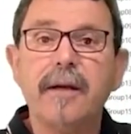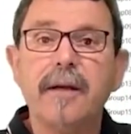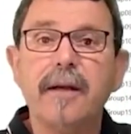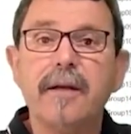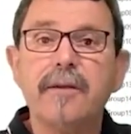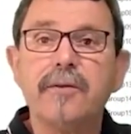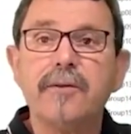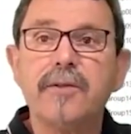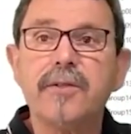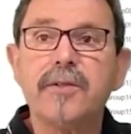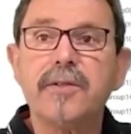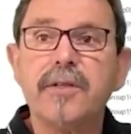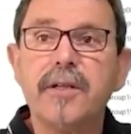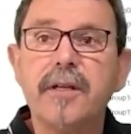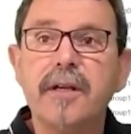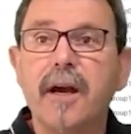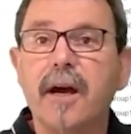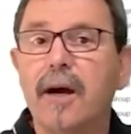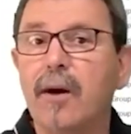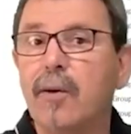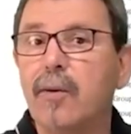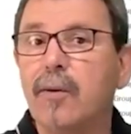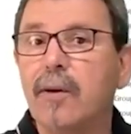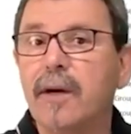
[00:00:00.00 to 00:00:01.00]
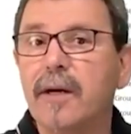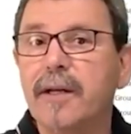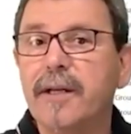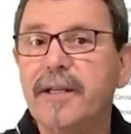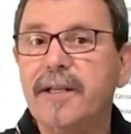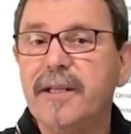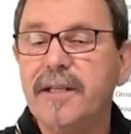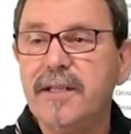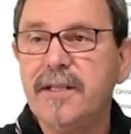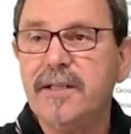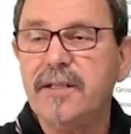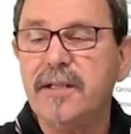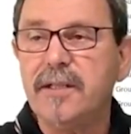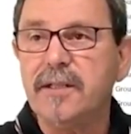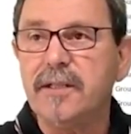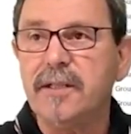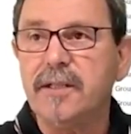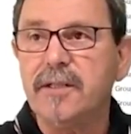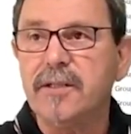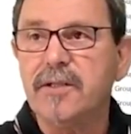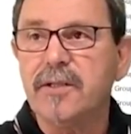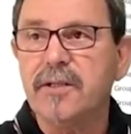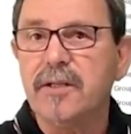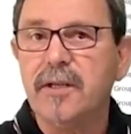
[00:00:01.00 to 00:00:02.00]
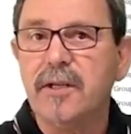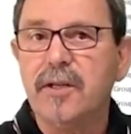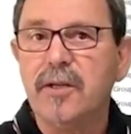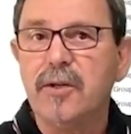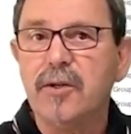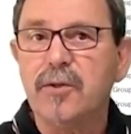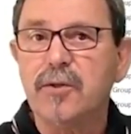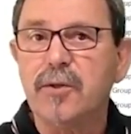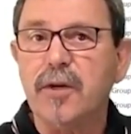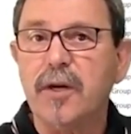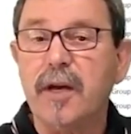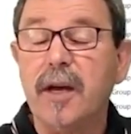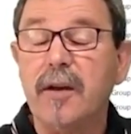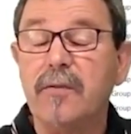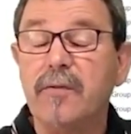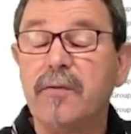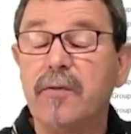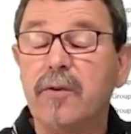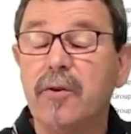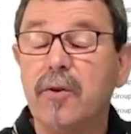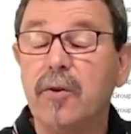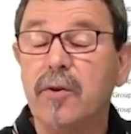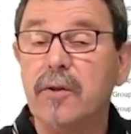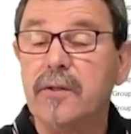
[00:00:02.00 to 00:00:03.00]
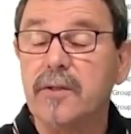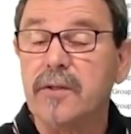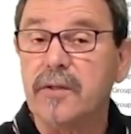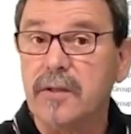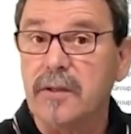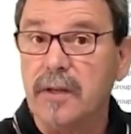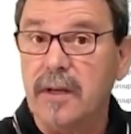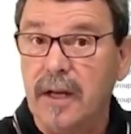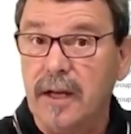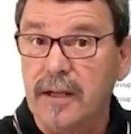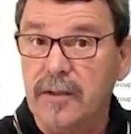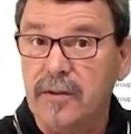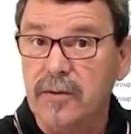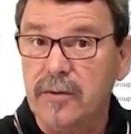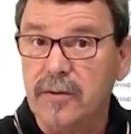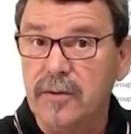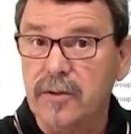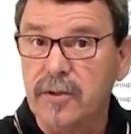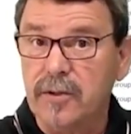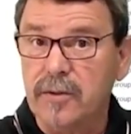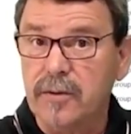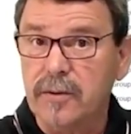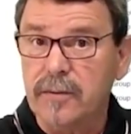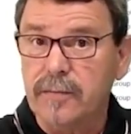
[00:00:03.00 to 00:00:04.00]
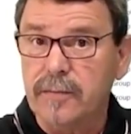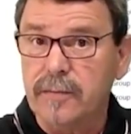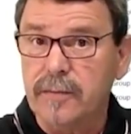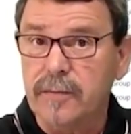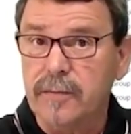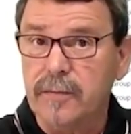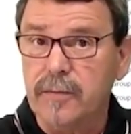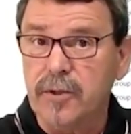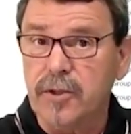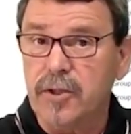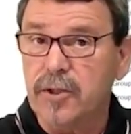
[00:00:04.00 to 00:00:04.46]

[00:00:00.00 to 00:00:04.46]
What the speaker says: you see how easy it is to have constant light control, which